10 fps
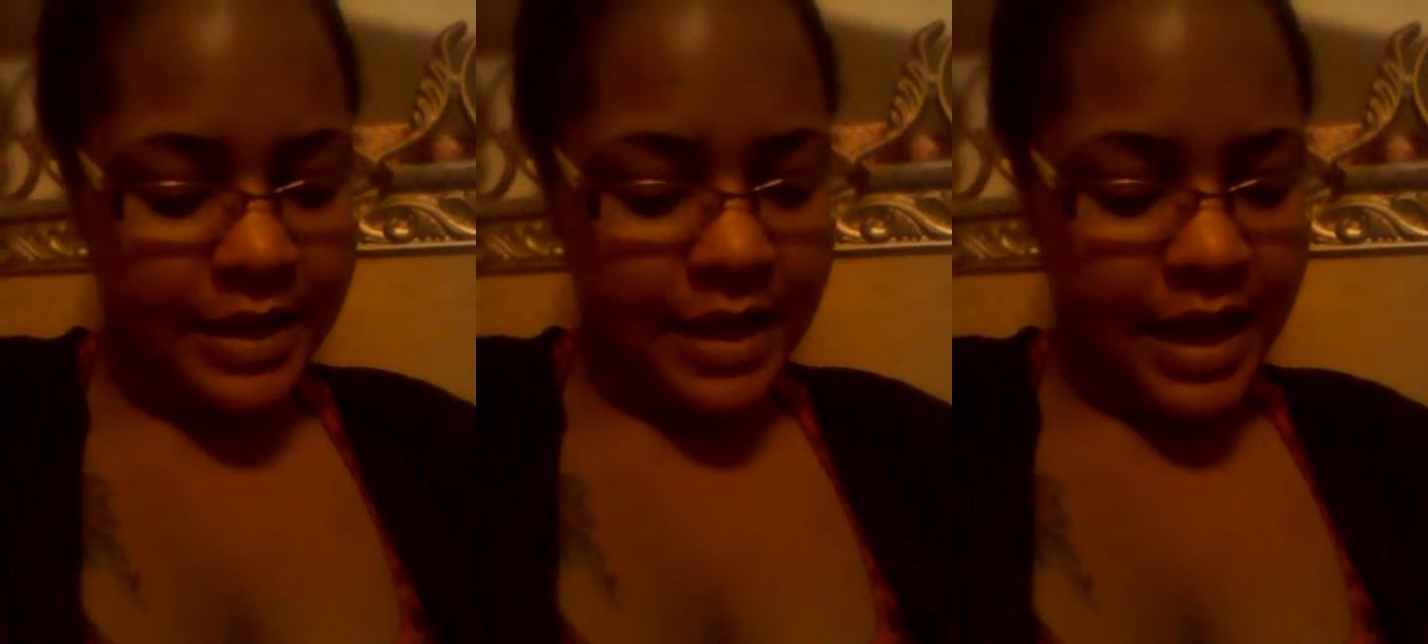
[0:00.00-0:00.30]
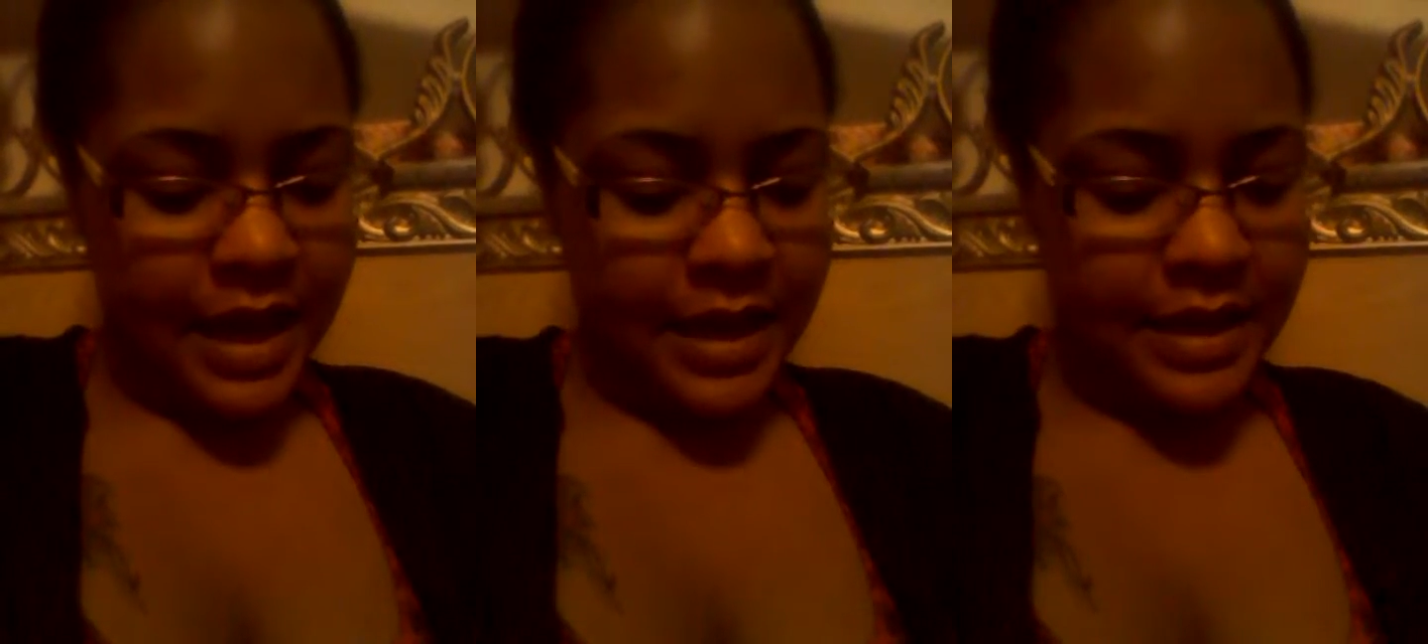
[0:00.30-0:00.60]

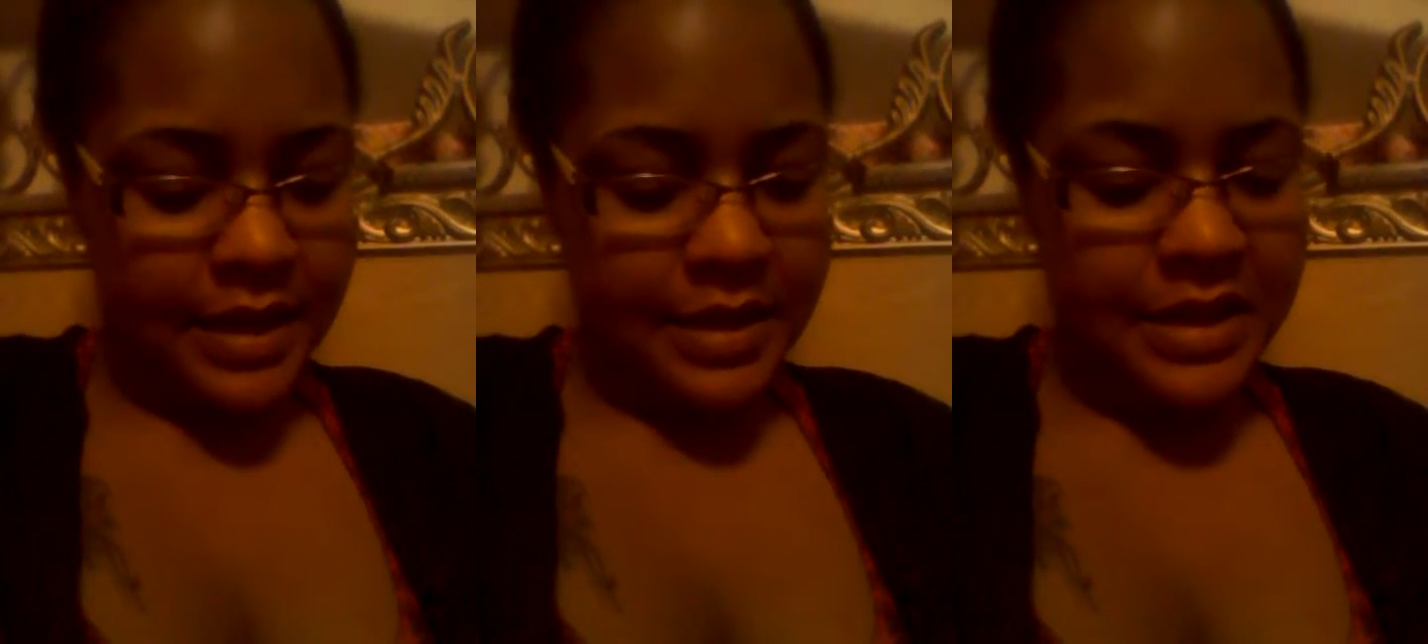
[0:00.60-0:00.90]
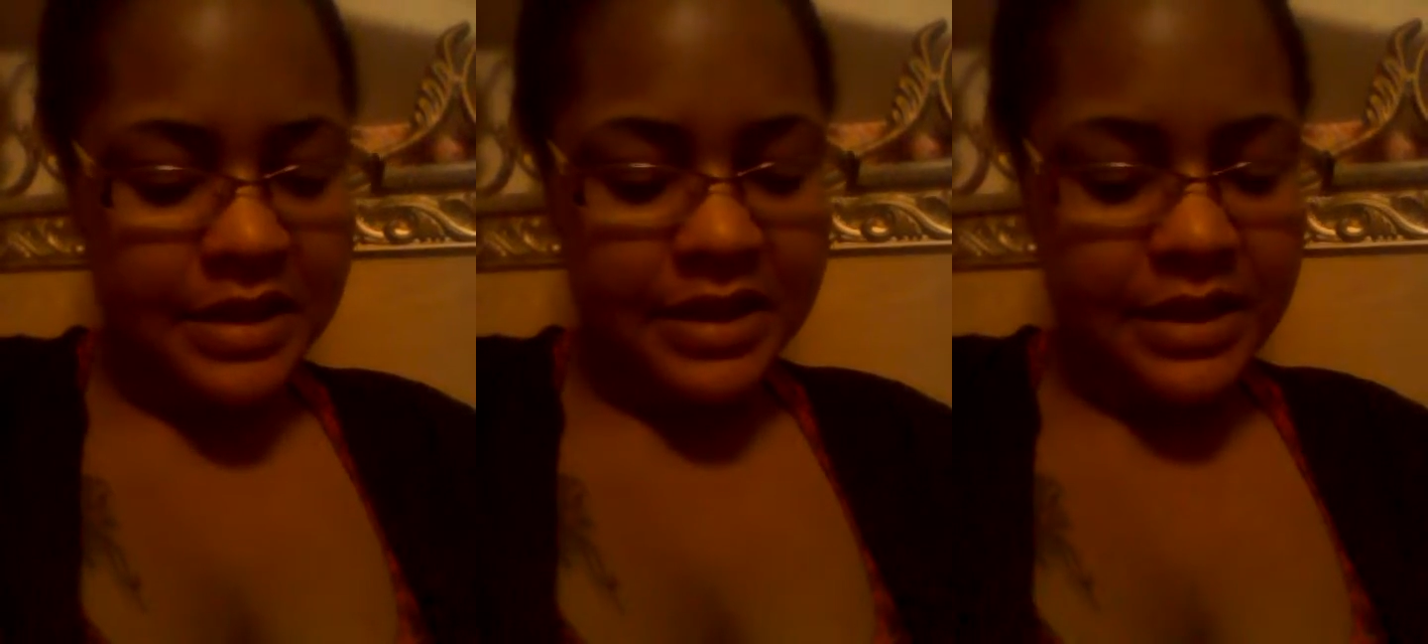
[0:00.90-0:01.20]

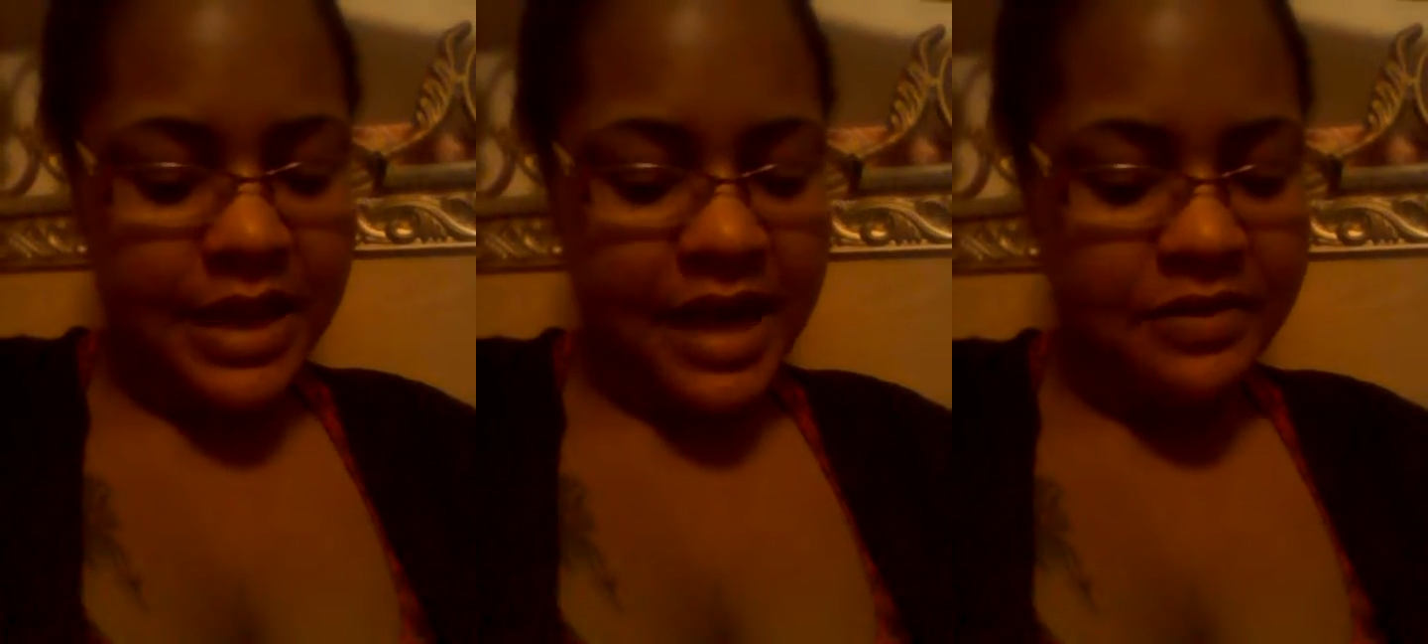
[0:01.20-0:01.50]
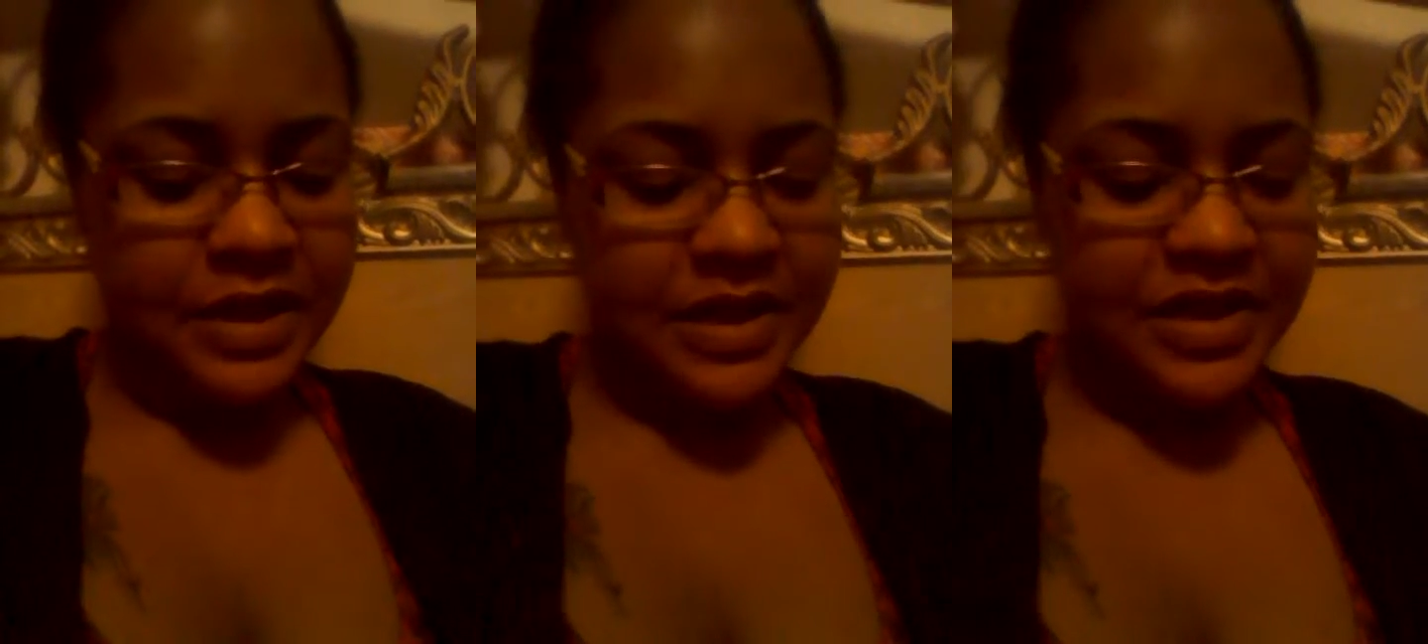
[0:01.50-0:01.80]
initially I
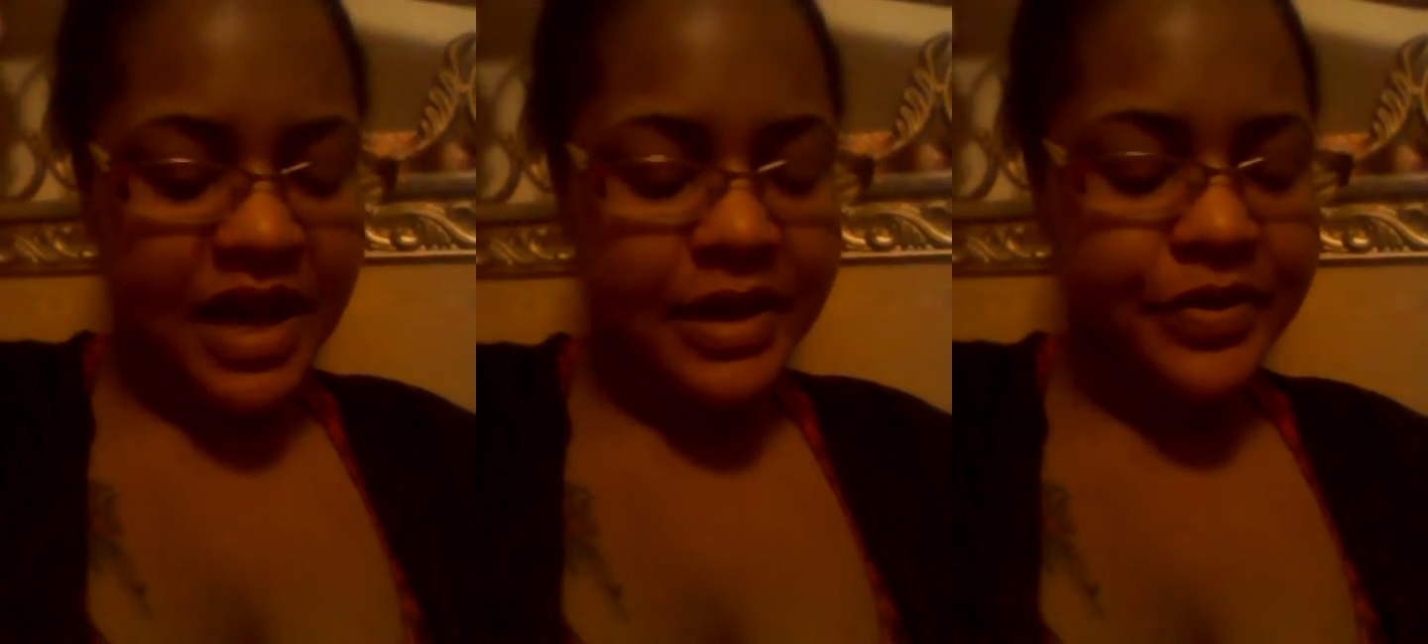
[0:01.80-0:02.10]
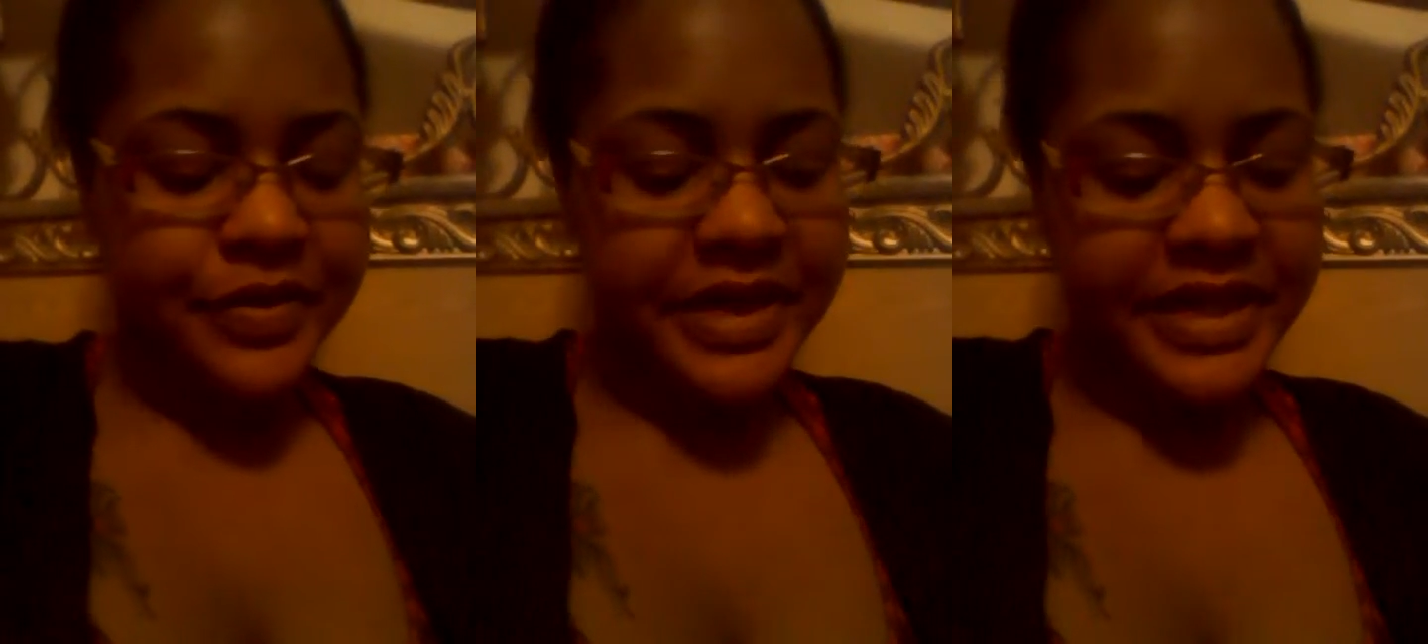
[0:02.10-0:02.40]
was just kind of
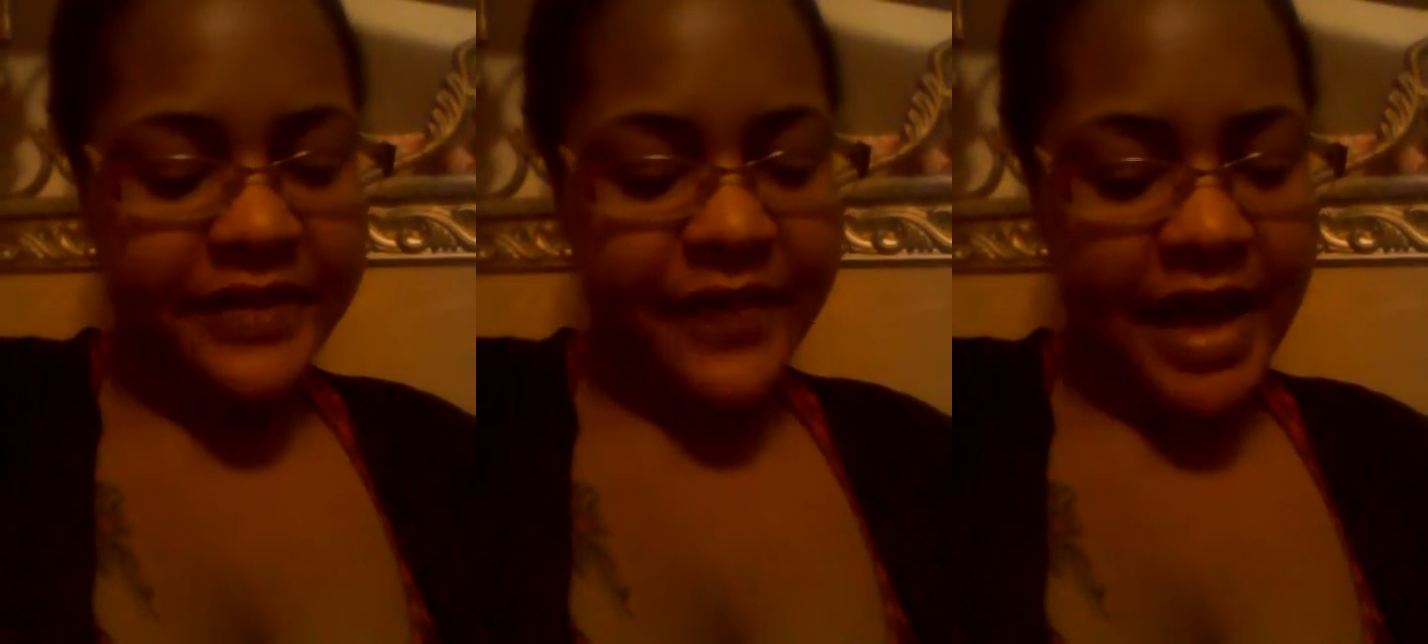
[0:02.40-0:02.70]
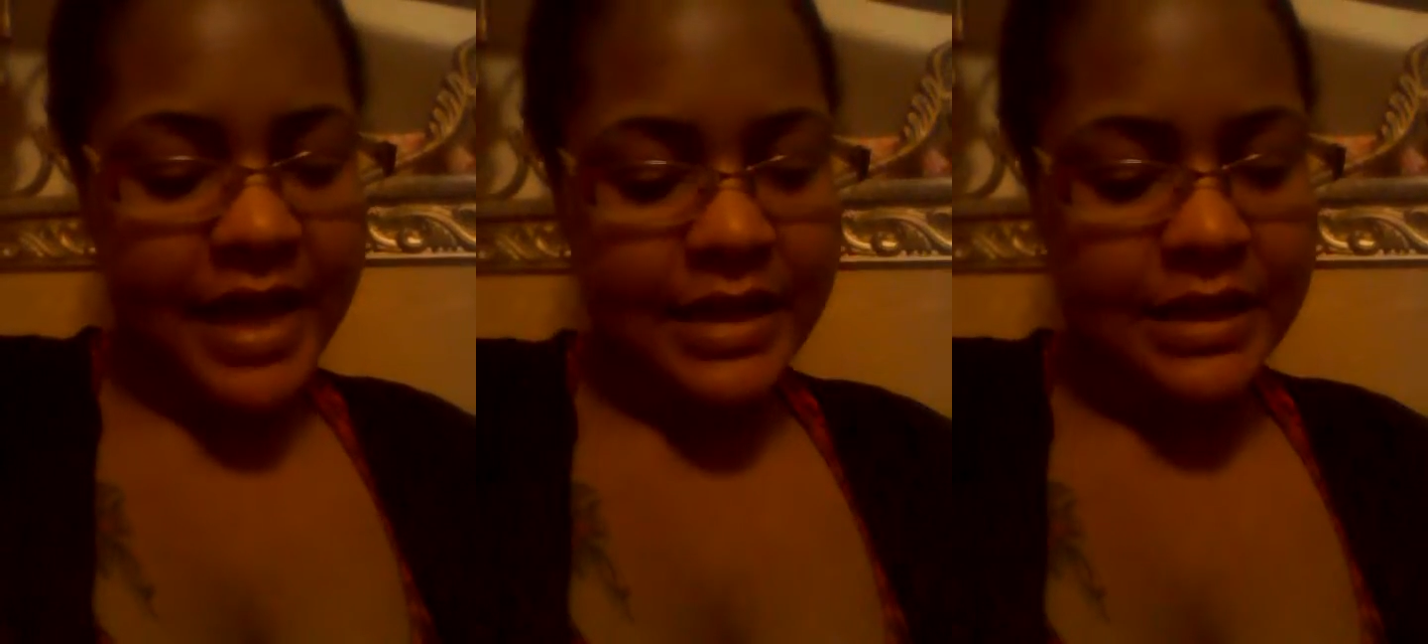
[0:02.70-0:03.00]
doing this
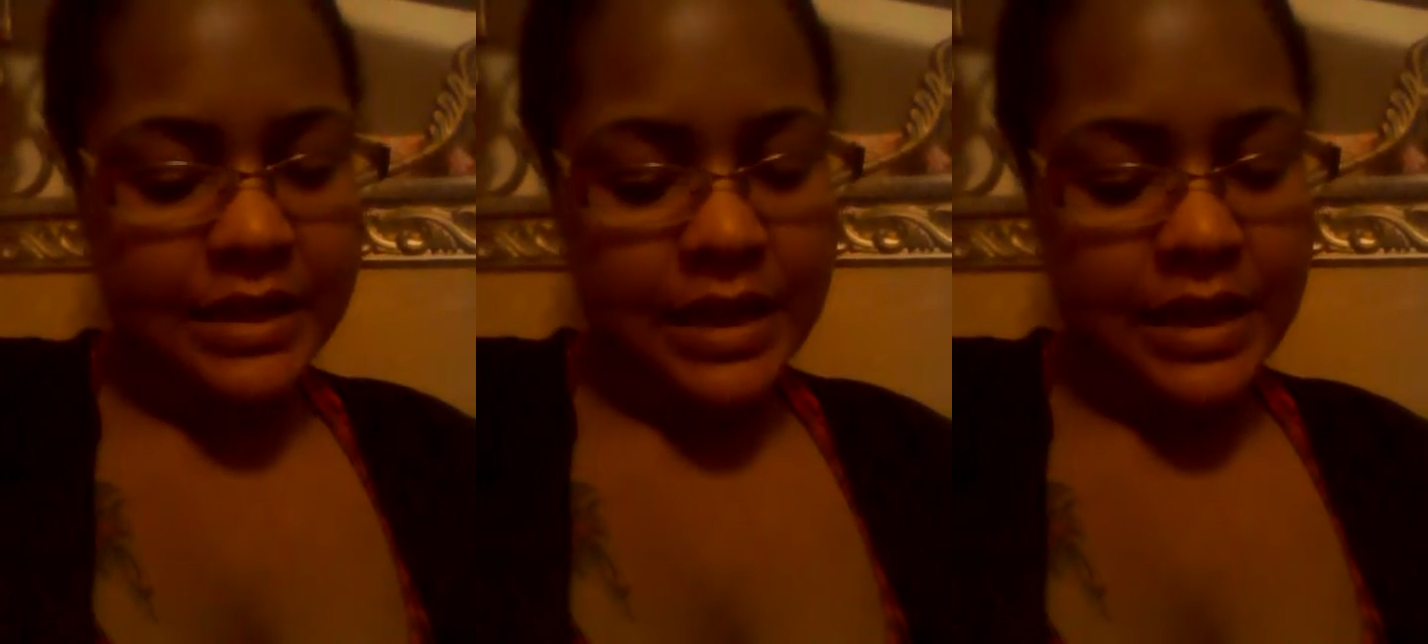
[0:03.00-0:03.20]
fast.